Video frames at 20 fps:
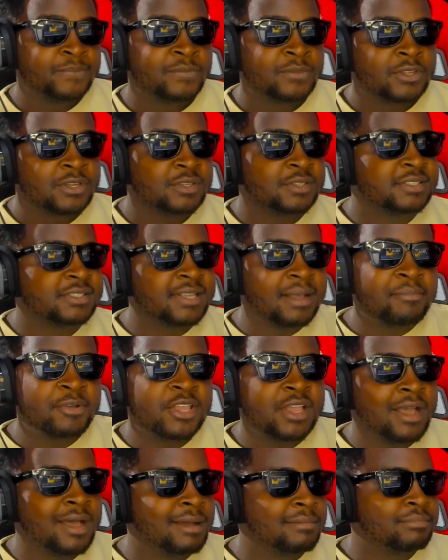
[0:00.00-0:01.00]
Cause some of
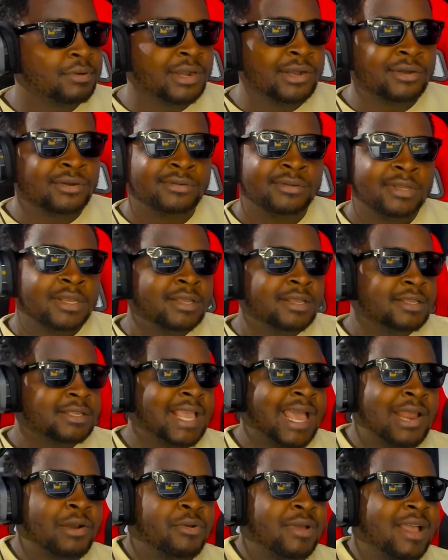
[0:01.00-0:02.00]
y'all, bro,
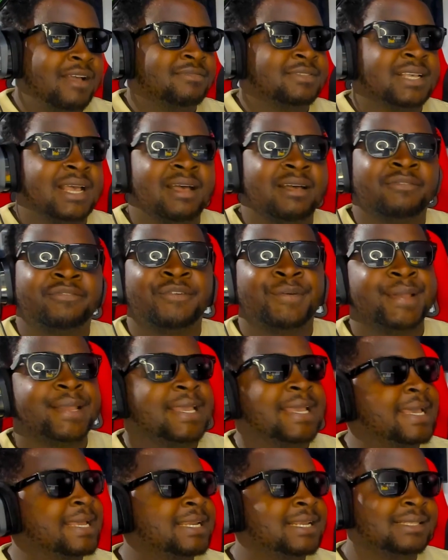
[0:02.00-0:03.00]
y'all don't have time for
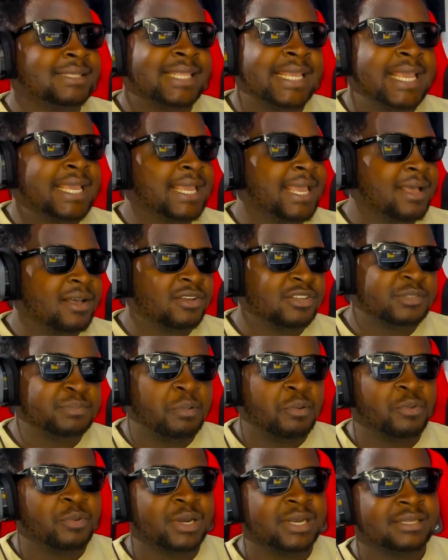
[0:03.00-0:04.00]
anything else,
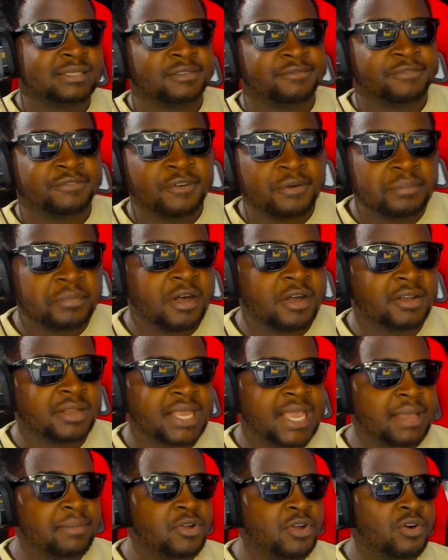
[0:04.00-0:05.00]
but when it's a football
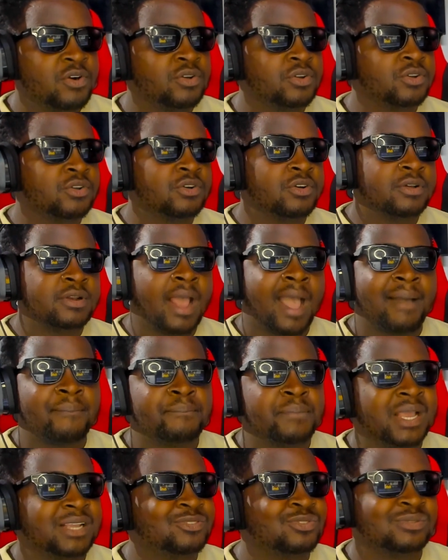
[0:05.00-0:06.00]
game going on, I
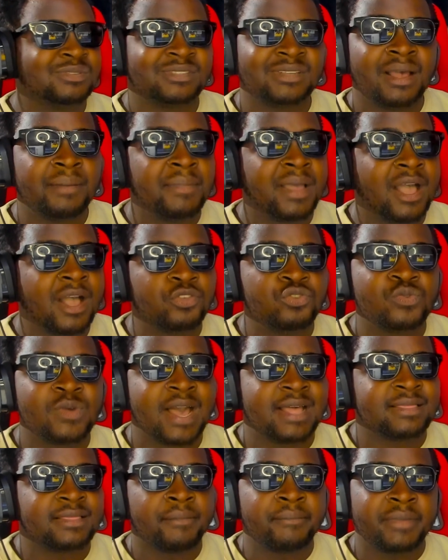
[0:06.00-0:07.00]
bet you somehow you
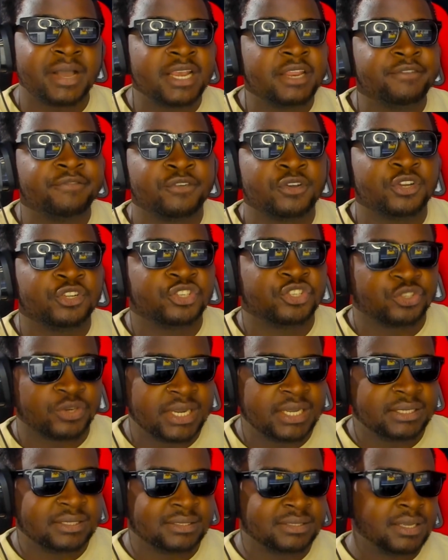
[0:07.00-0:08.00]
got the money for the
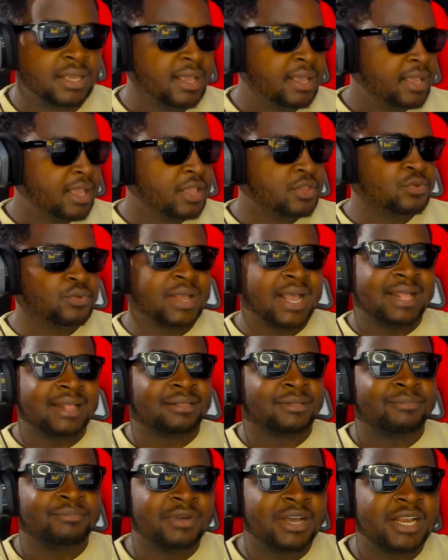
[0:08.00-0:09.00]
drinks and you got
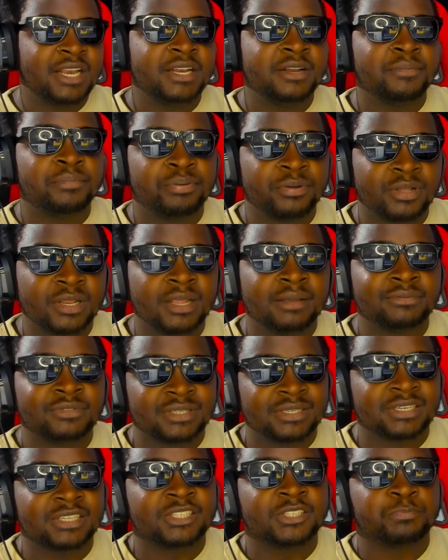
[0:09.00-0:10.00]
the money to pull up
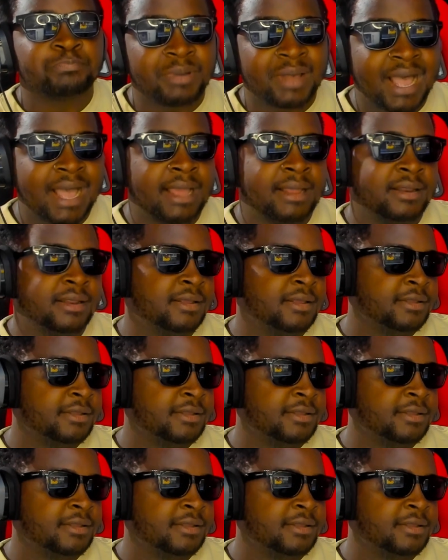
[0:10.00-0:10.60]
to the spot.